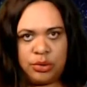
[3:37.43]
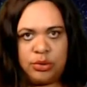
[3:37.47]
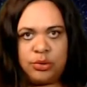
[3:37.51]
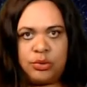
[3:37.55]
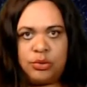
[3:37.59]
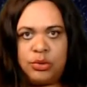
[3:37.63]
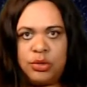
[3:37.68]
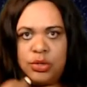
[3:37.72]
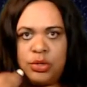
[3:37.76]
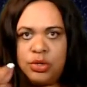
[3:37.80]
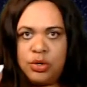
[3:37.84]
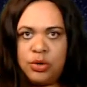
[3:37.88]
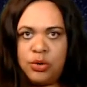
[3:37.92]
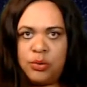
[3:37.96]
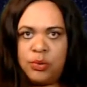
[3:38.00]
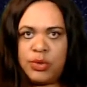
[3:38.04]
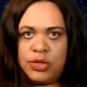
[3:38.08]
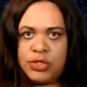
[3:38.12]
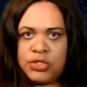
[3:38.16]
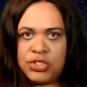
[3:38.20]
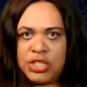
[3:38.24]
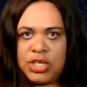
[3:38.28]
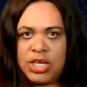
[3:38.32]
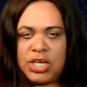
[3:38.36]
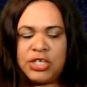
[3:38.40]
You know, we'll
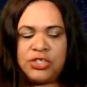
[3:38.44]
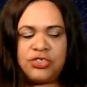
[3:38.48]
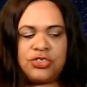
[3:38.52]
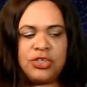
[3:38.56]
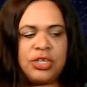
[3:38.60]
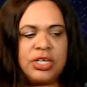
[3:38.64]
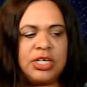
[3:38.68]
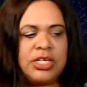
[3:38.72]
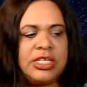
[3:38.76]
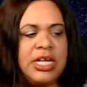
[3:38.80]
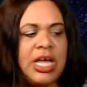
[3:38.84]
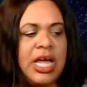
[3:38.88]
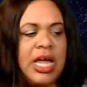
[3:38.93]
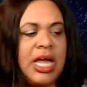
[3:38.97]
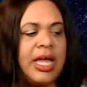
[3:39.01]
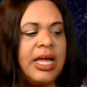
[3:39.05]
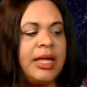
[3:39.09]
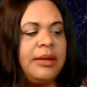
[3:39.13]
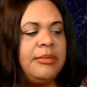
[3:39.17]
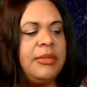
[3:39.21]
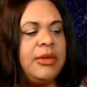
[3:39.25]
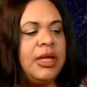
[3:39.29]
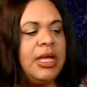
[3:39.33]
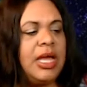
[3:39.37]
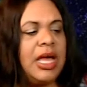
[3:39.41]
change on a
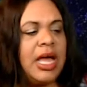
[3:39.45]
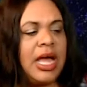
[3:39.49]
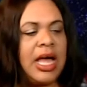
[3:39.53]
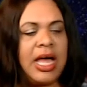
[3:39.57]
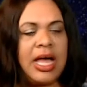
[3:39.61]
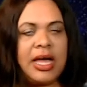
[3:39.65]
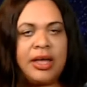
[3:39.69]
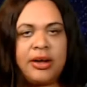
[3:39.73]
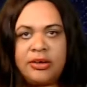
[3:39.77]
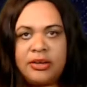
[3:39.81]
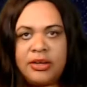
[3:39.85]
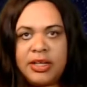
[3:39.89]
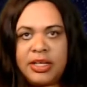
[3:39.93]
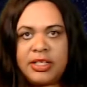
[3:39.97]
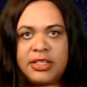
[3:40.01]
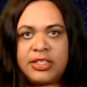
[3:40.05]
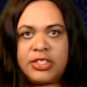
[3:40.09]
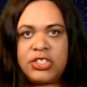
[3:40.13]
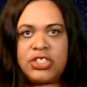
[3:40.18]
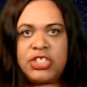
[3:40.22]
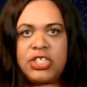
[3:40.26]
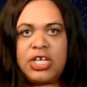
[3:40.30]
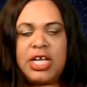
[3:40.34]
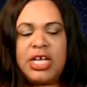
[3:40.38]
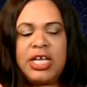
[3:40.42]
dime. I don't like the
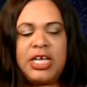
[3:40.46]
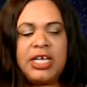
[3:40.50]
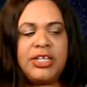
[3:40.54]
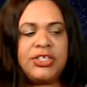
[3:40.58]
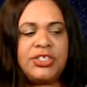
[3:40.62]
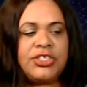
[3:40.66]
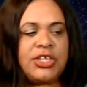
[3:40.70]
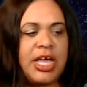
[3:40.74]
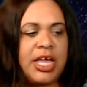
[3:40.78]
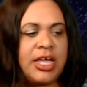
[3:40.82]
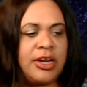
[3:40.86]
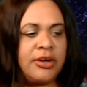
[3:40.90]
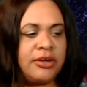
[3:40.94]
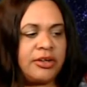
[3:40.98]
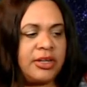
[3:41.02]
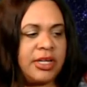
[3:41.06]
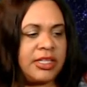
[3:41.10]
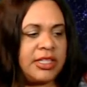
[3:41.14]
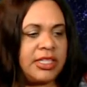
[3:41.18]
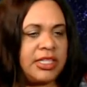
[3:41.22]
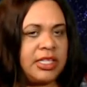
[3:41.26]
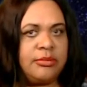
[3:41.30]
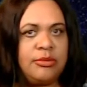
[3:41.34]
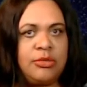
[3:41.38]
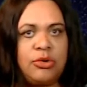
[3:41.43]
change. I don't like
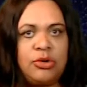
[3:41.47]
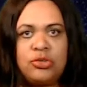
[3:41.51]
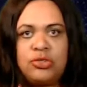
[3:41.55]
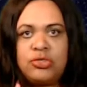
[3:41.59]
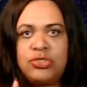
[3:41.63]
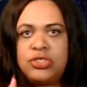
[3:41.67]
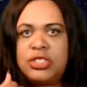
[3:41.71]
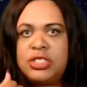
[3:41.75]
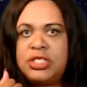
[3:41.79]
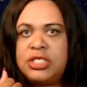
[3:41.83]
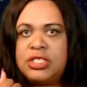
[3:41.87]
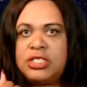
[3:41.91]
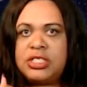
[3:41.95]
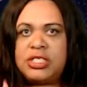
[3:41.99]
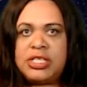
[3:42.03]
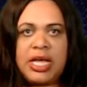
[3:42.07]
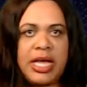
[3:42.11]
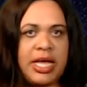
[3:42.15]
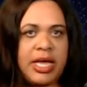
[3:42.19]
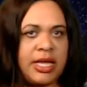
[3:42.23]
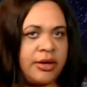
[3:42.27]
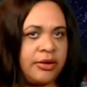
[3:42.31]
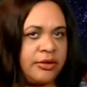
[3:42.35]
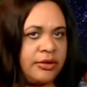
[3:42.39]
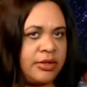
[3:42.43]
the emotions.
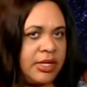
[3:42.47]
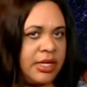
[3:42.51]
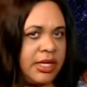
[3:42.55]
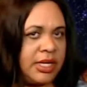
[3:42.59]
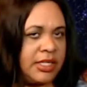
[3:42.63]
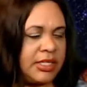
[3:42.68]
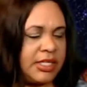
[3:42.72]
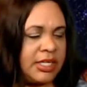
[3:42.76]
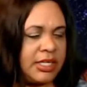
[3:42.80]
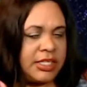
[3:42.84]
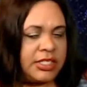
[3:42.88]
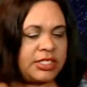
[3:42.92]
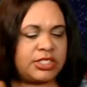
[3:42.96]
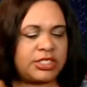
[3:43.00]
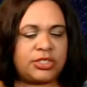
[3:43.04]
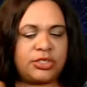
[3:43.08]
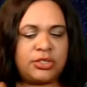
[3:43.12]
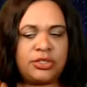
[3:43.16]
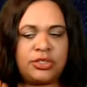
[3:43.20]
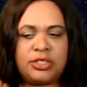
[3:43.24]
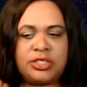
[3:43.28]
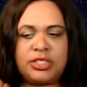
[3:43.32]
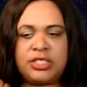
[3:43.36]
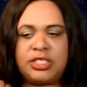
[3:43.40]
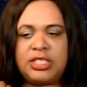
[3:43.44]
I don't like the
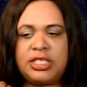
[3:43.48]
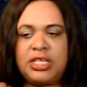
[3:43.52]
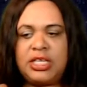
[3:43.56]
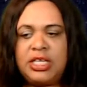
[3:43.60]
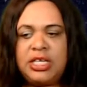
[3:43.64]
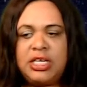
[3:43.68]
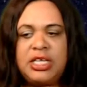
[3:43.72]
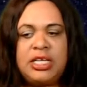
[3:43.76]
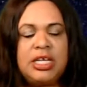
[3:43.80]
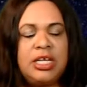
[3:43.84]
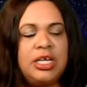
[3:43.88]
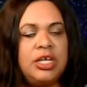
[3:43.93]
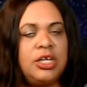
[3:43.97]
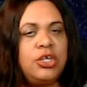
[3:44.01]
uncertainty.